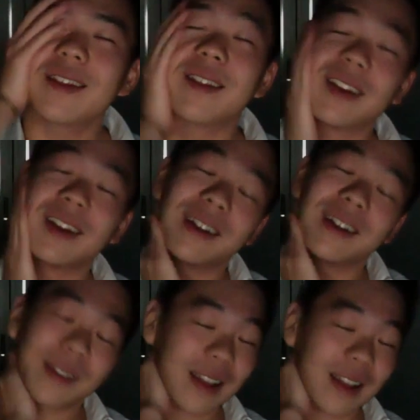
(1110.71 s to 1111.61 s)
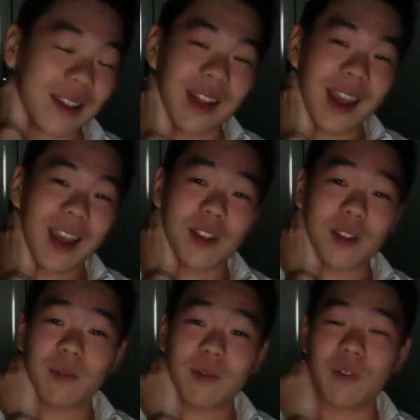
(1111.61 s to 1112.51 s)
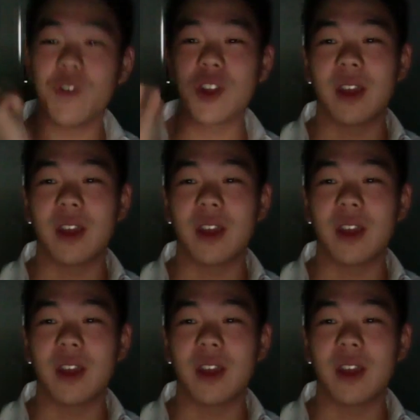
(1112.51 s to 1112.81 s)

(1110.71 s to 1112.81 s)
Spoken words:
is a nice fish.